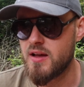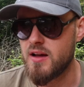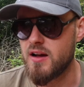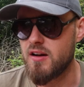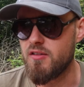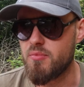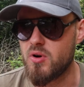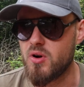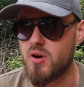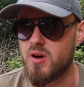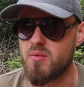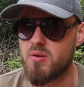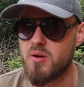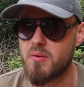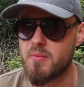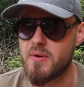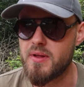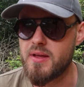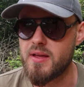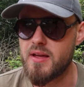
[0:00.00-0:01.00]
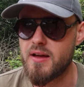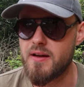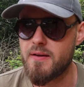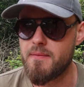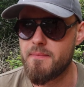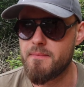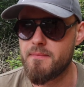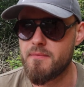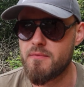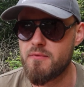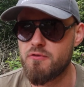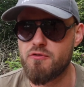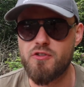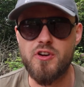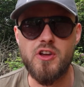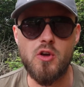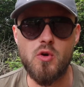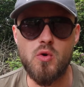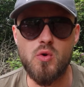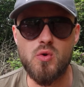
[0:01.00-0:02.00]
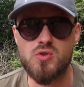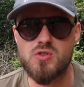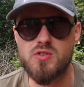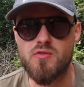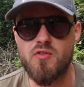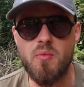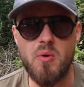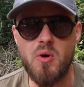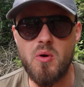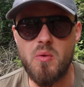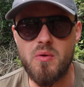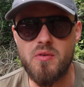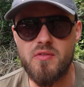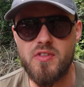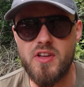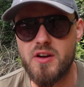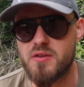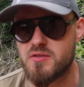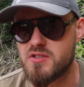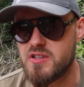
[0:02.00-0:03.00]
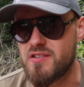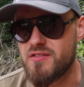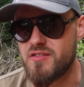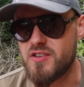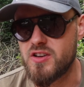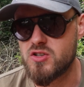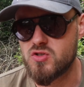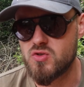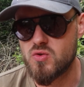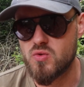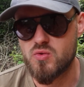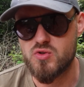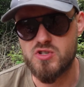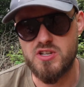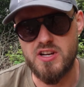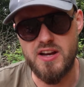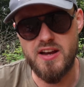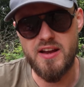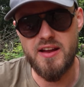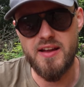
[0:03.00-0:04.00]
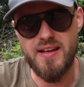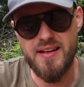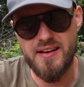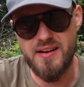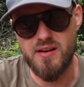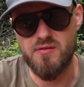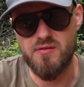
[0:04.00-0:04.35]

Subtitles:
I've put probably 3/4 of a bottle of the OG fish sauce in it, and